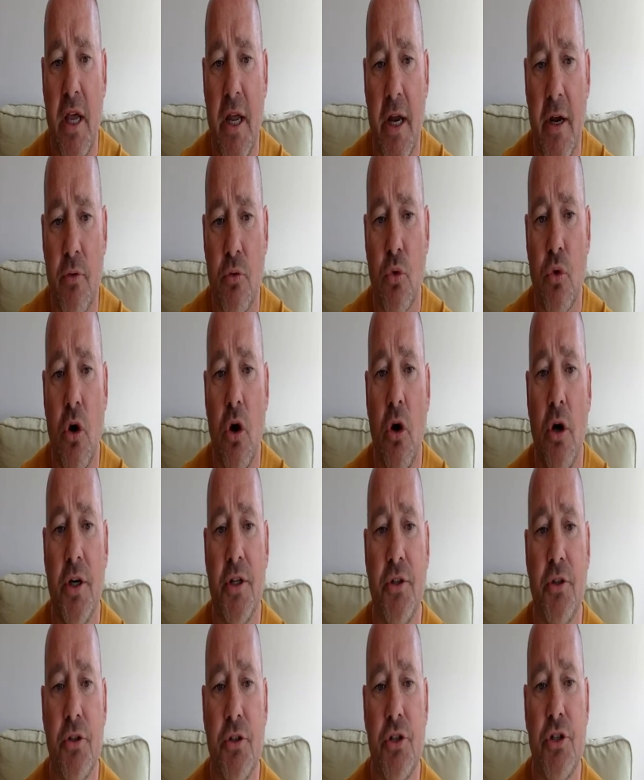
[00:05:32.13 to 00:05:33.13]
care or
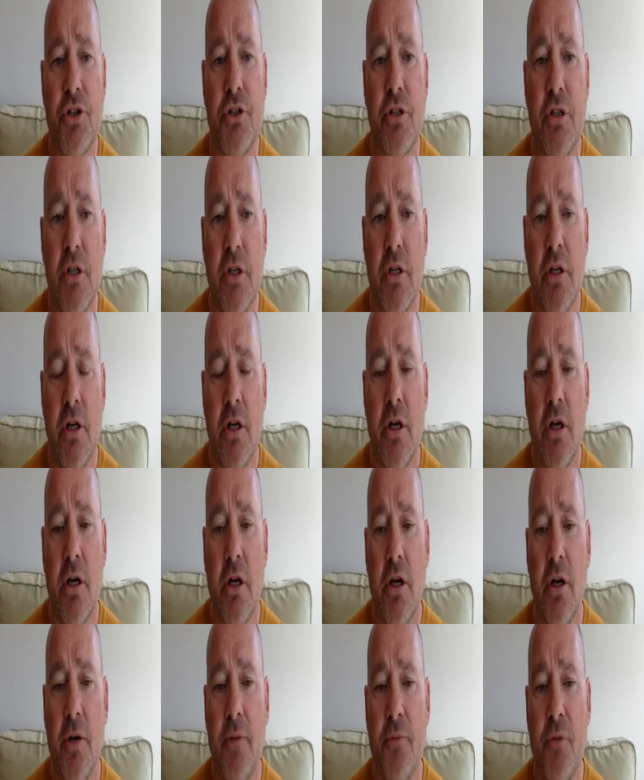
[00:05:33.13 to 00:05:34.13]
kindness,
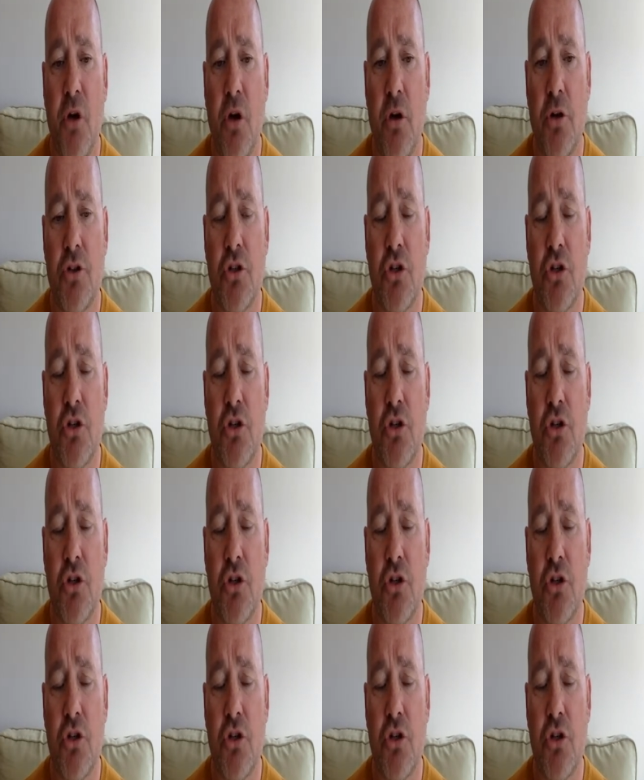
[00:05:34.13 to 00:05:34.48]
I